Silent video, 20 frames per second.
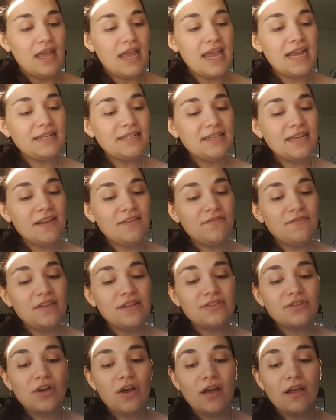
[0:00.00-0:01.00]
18
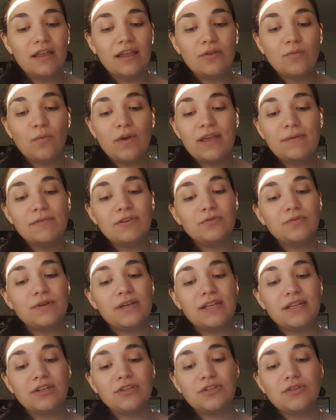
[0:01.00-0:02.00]
feet tall and weigh
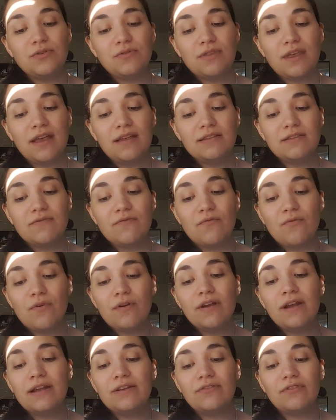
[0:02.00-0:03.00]
between
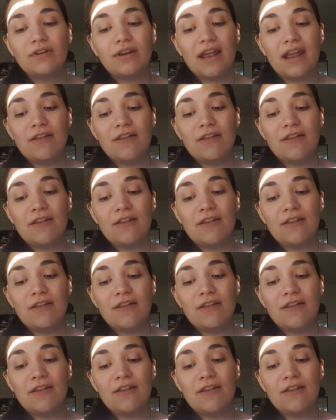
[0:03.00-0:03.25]
2,400